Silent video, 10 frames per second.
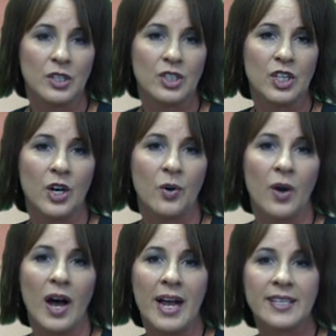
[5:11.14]

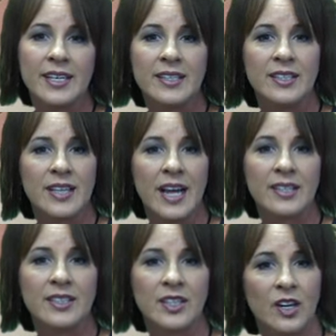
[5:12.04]
So I tend to
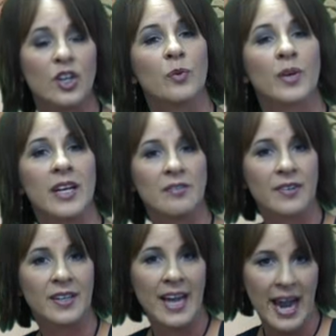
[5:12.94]
test younger when I
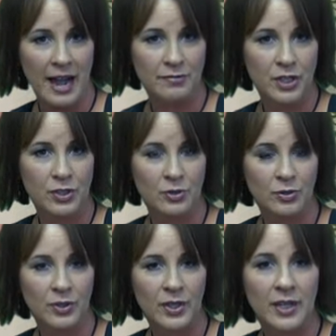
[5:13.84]
feel I have
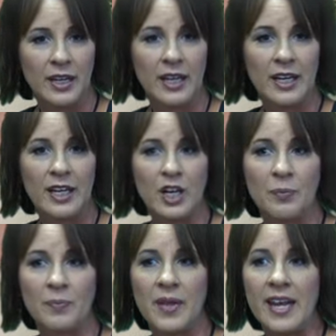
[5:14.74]
to,
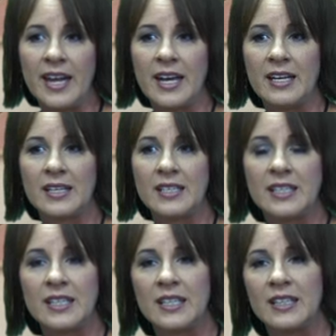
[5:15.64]
and
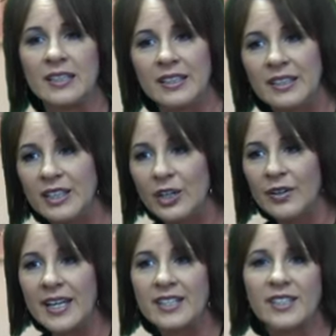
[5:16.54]

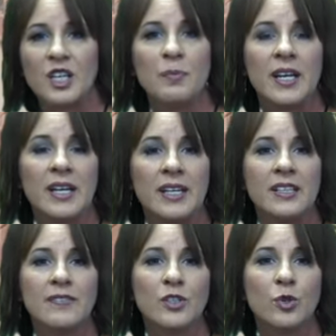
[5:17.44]
that's going to be an
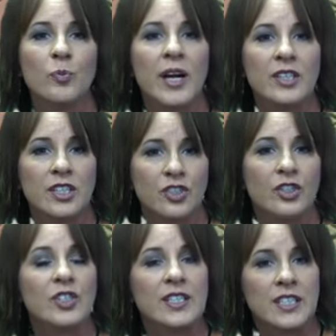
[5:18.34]
individual
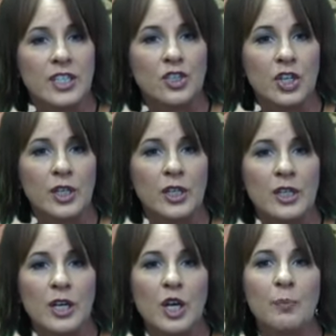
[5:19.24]
practitioner's decision.
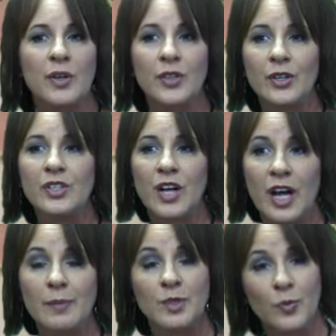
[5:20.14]
But there are
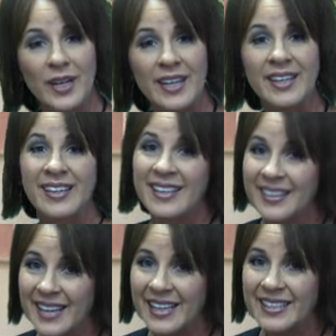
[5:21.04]
times when
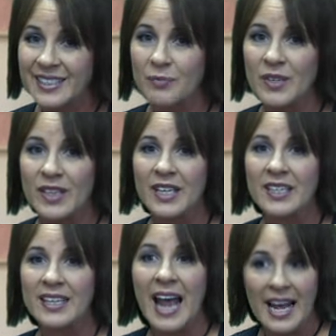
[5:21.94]
that's something
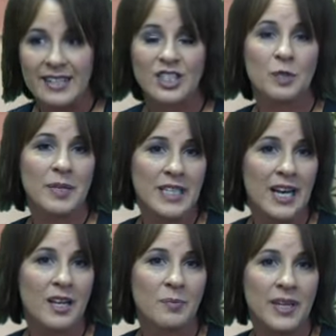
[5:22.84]
that has to be
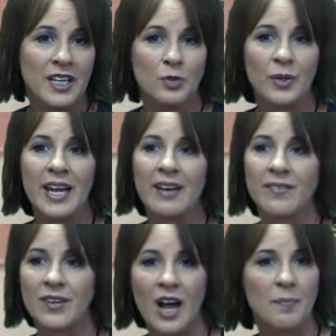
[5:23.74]
done because we have
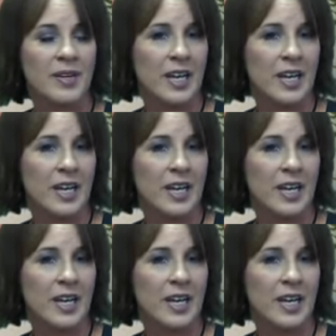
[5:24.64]
not been